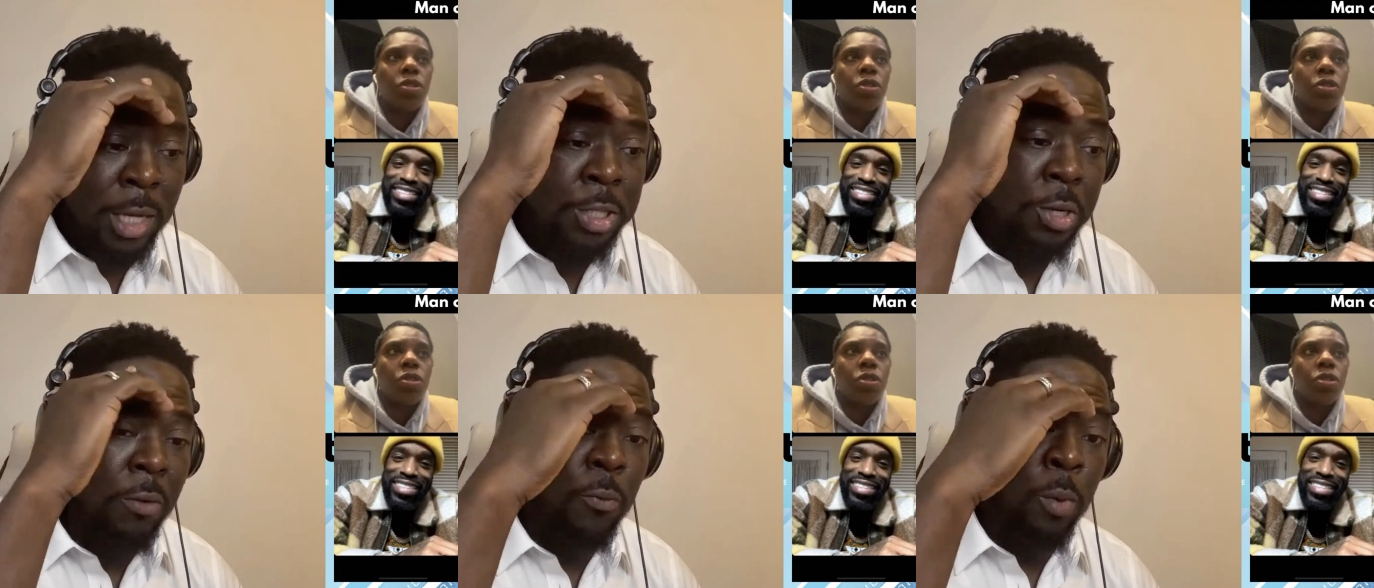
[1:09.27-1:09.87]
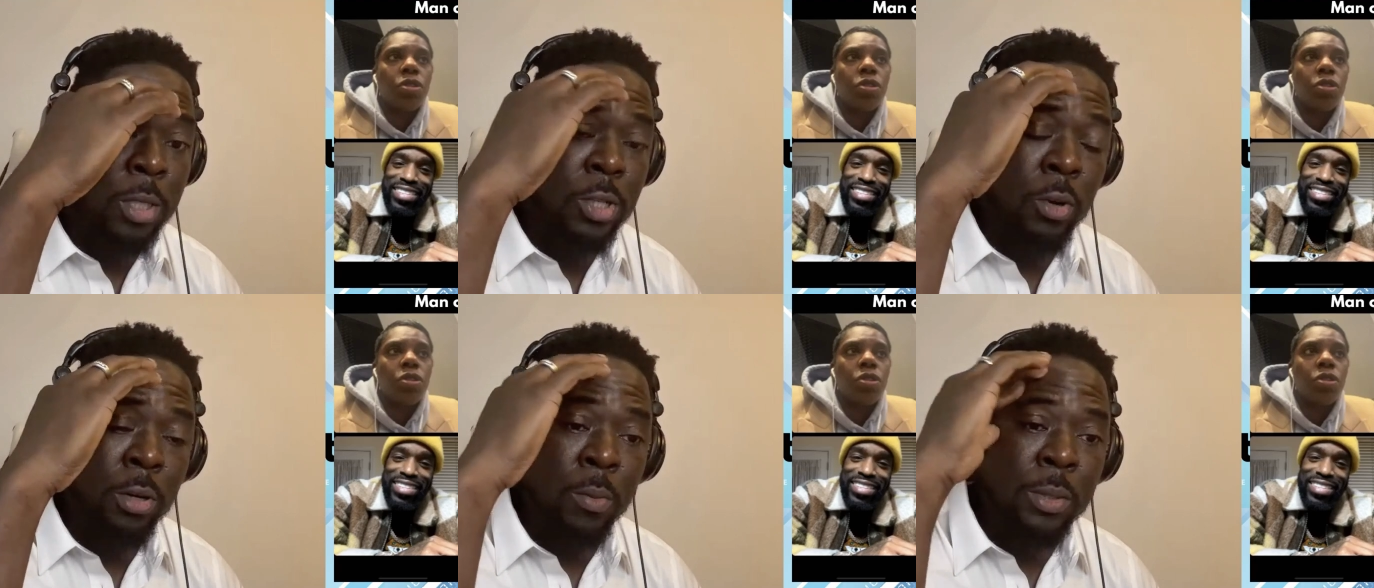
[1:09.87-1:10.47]
Speaker 1: of what's
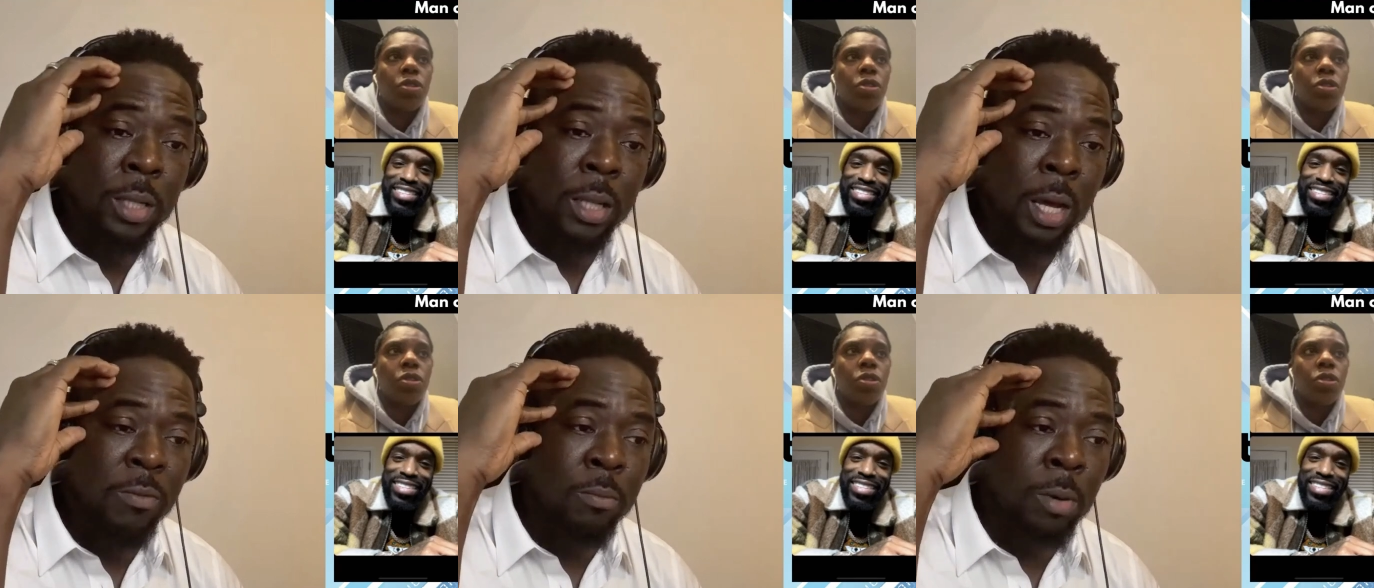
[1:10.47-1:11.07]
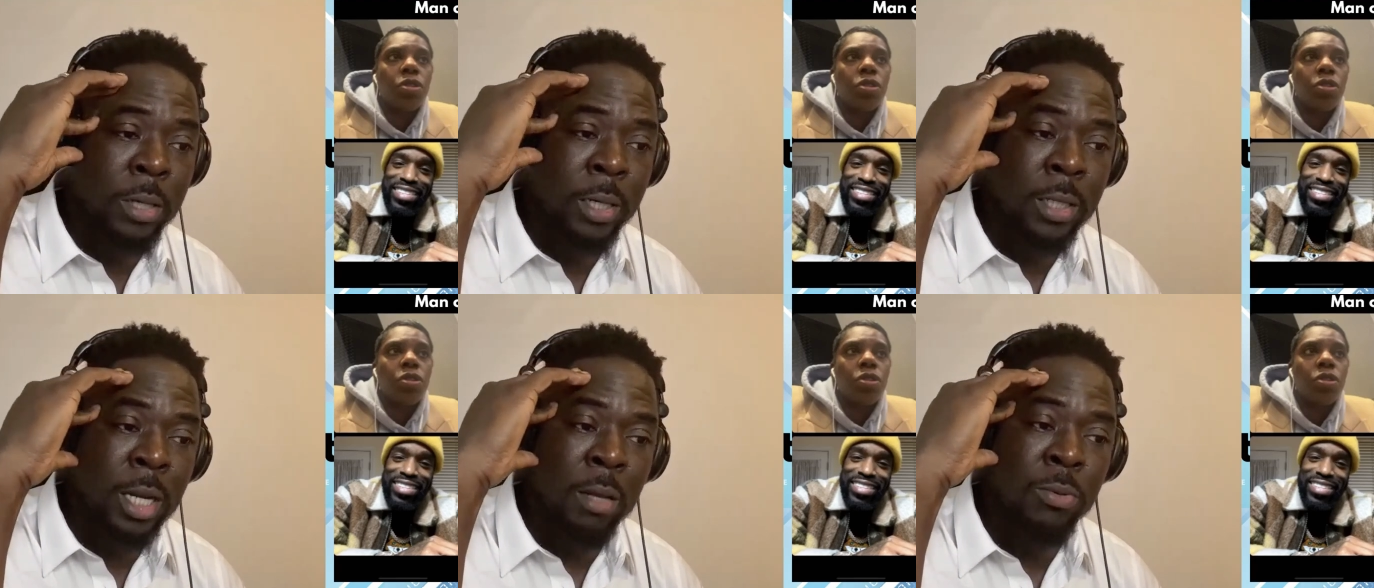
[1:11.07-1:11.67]
going on with a lot of modern
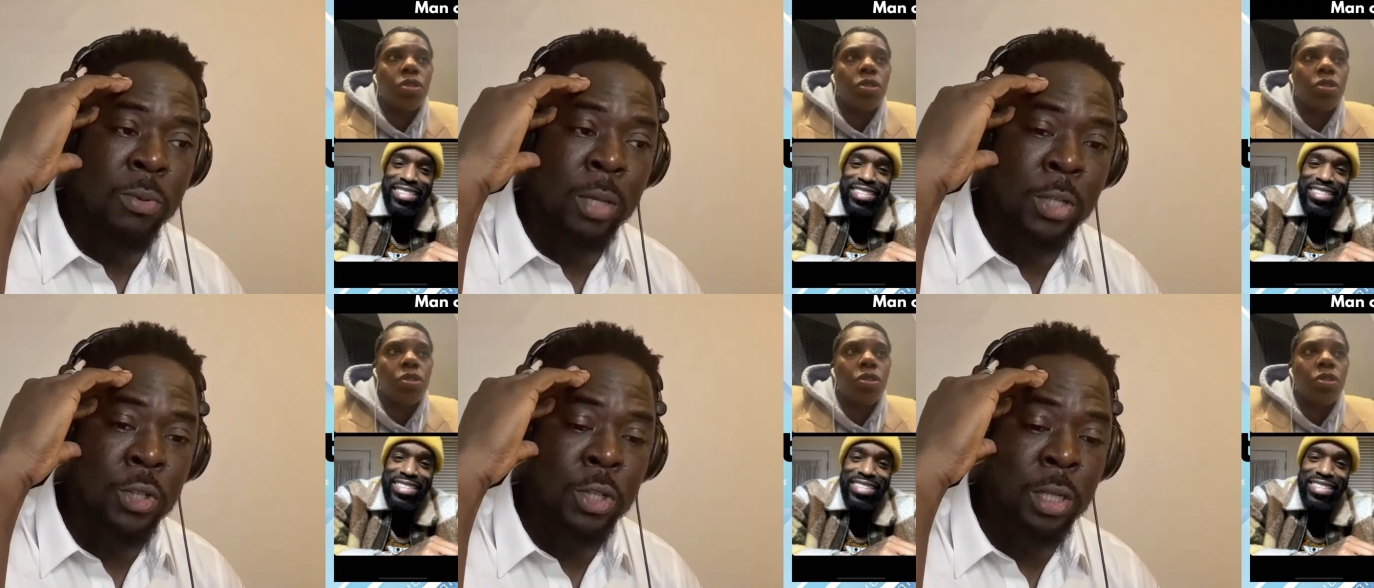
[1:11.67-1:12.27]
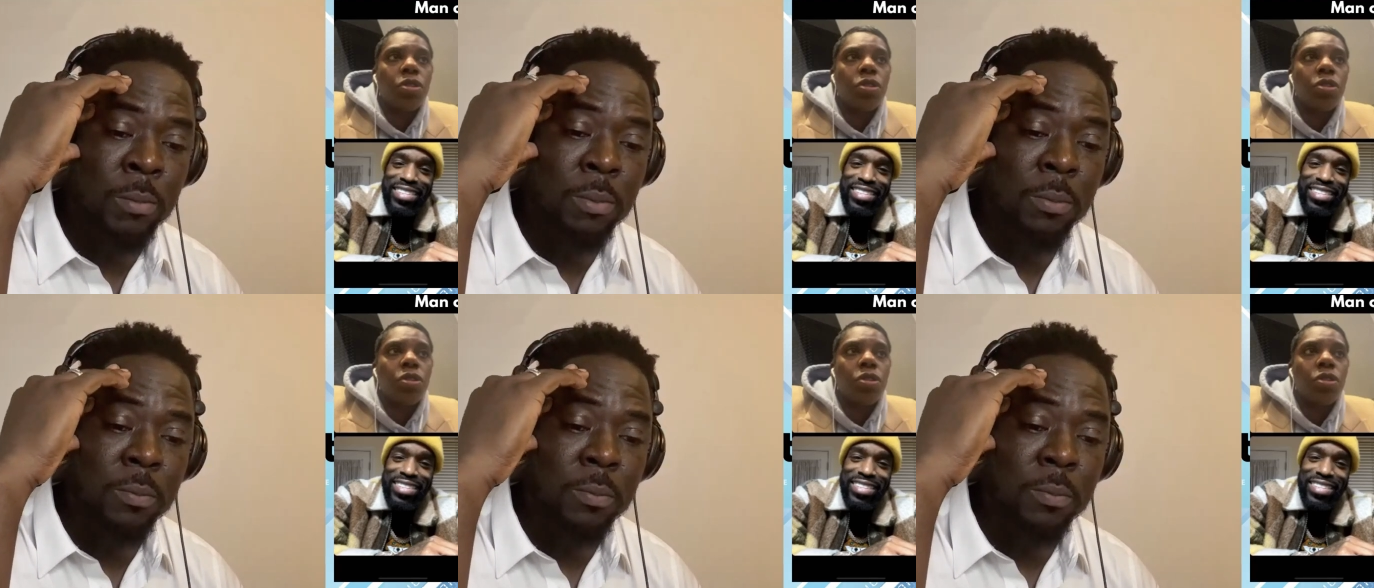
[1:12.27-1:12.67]
times relationship.